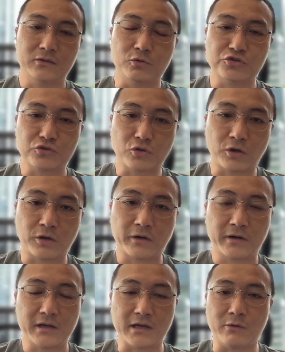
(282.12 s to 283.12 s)

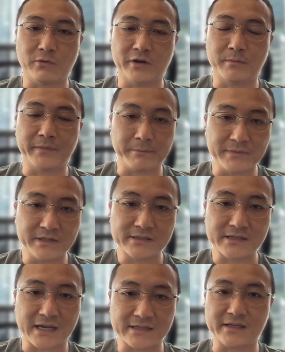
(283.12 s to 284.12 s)
store our
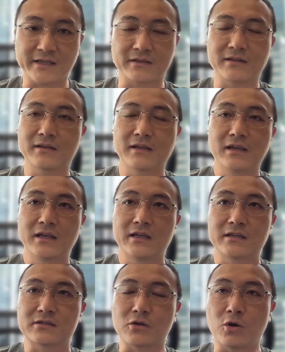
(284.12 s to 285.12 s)
members' asset.
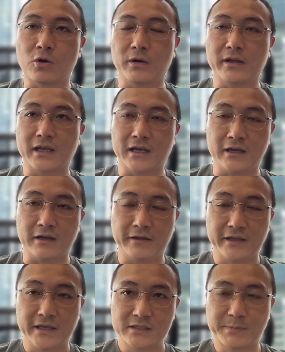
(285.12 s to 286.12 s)
So
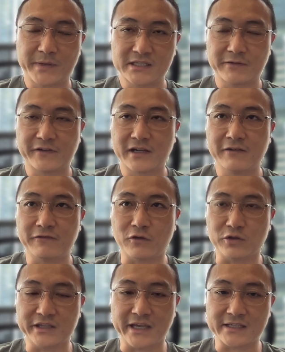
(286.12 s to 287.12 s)
specifically
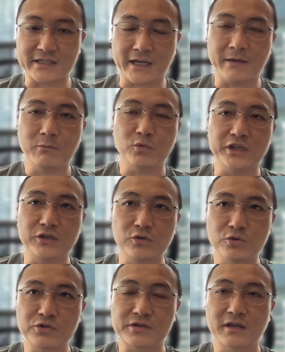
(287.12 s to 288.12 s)
for TSM, we
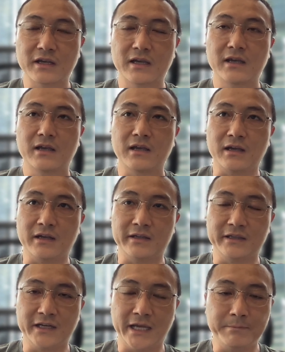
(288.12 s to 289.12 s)
use
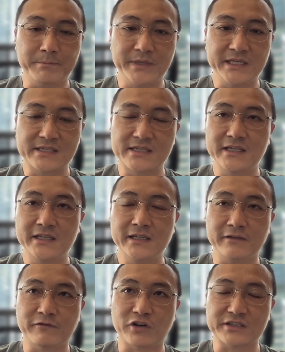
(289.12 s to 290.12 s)
the
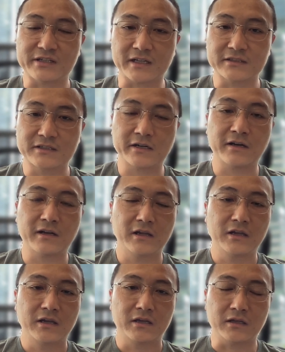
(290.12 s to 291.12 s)
MPC infrastructure
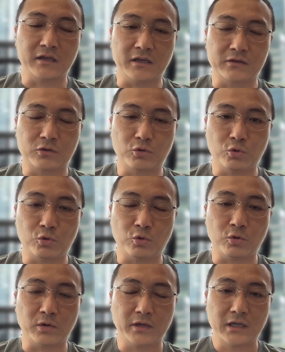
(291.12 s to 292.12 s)

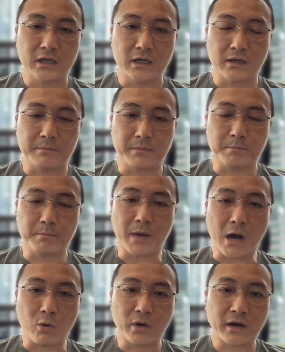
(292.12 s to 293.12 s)
to
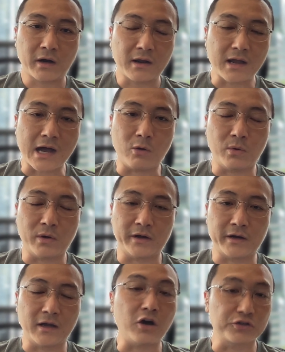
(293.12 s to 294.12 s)
power
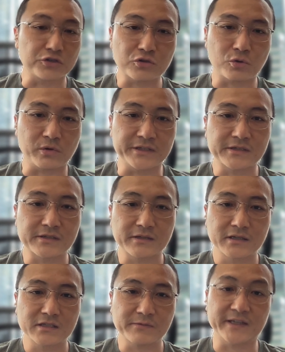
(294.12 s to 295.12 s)
our hot storage
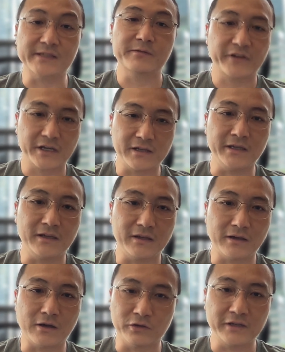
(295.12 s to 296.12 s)
specifically,
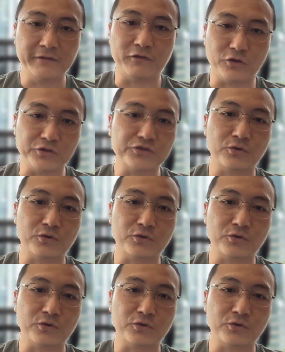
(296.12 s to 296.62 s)
only for hot